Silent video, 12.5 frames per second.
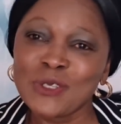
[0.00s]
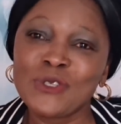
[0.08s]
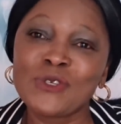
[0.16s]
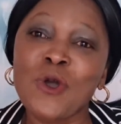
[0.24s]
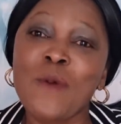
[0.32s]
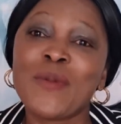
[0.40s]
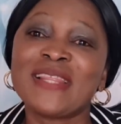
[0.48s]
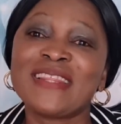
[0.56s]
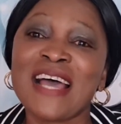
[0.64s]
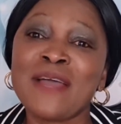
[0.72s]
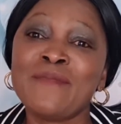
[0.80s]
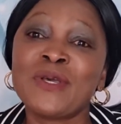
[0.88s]
to come and
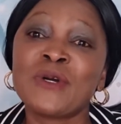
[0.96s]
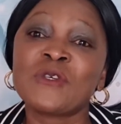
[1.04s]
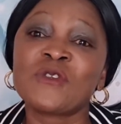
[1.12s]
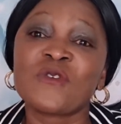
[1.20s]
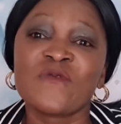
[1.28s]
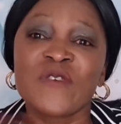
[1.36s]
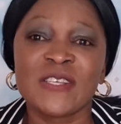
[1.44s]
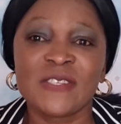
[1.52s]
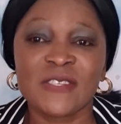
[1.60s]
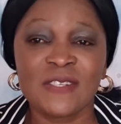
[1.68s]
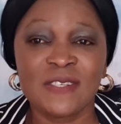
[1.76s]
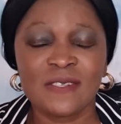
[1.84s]
die because of our
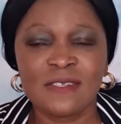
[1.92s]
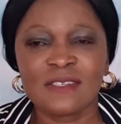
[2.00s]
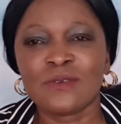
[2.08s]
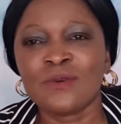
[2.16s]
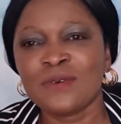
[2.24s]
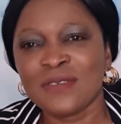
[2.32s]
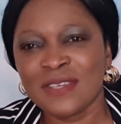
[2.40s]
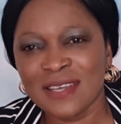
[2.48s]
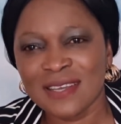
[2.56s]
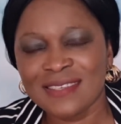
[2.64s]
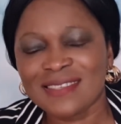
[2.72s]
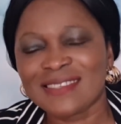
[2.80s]
sins. Oh,
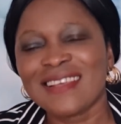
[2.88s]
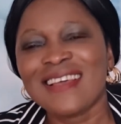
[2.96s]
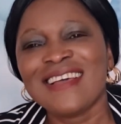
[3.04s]
yes.